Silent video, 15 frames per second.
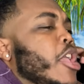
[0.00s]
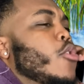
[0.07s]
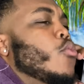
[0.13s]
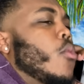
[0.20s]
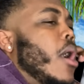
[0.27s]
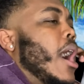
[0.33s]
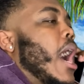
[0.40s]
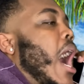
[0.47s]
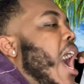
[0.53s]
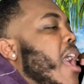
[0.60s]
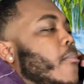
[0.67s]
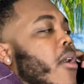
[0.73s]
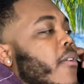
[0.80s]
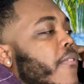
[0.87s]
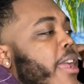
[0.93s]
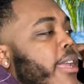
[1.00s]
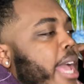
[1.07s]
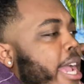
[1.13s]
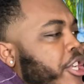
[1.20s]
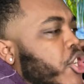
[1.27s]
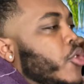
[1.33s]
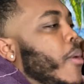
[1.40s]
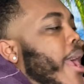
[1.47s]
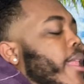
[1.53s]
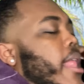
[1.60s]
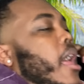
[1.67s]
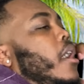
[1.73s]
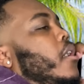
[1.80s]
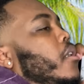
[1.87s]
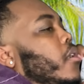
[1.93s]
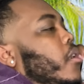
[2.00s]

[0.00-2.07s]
do you want? I am on vacation right now.